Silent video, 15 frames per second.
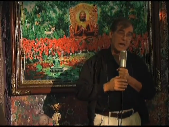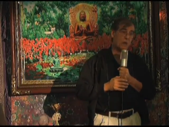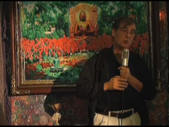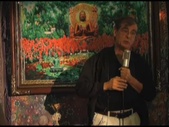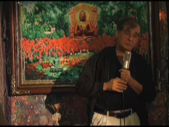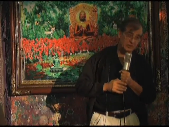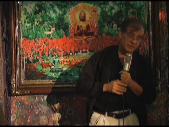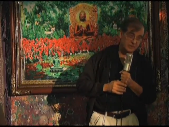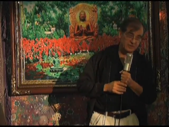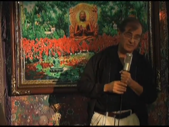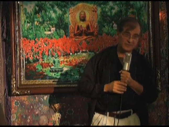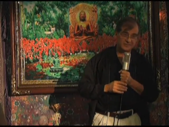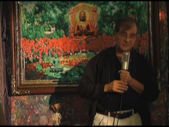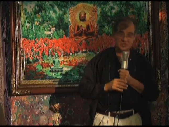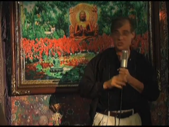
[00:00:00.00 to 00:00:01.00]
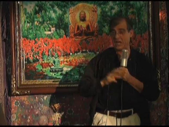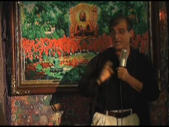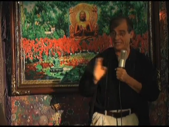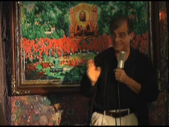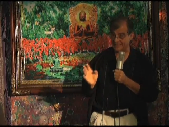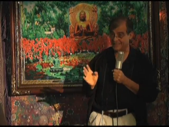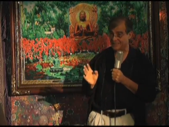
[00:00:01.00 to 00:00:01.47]
Arabic and
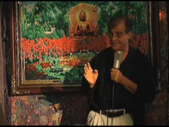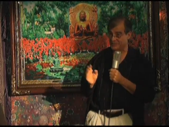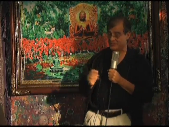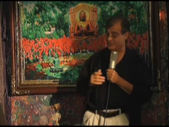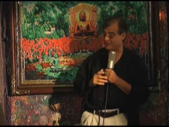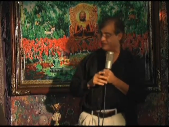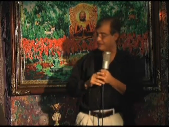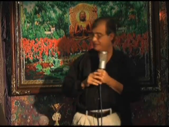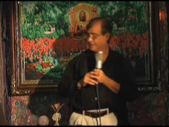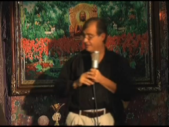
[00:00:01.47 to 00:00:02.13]
Chinese, and